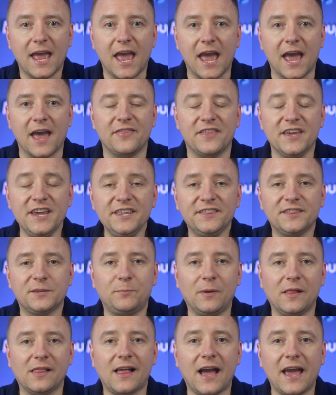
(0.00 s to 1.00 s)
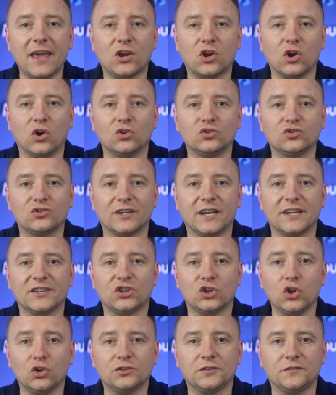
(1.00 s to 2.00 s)
and hit the bell icon to
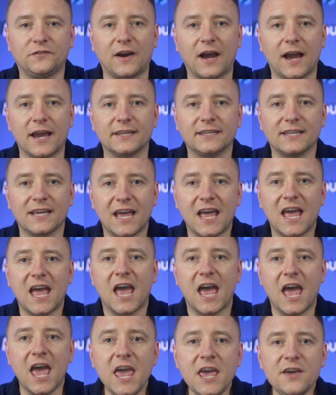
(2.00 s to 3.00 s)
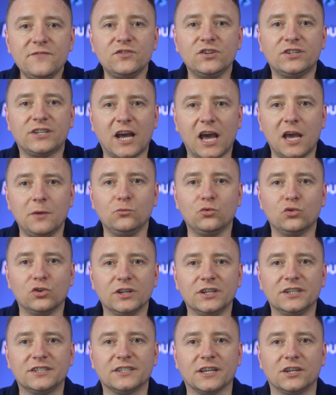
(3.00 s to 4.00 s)
get notified every time we
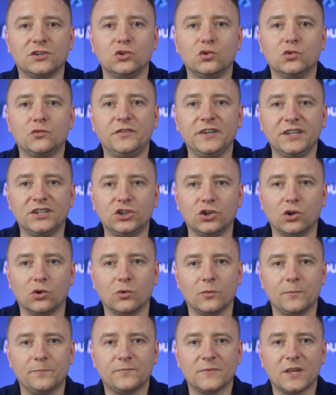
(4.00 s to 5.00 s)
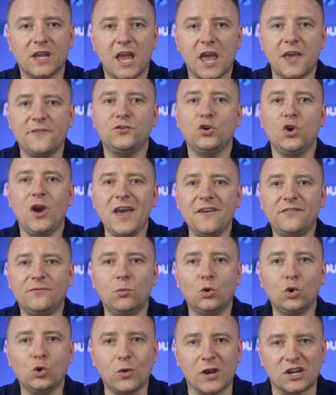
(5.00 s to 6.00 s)
release a new video. If you have
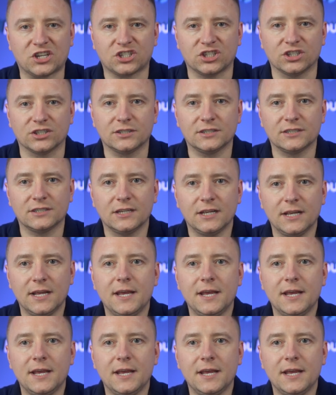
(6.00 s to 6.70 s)
more questions,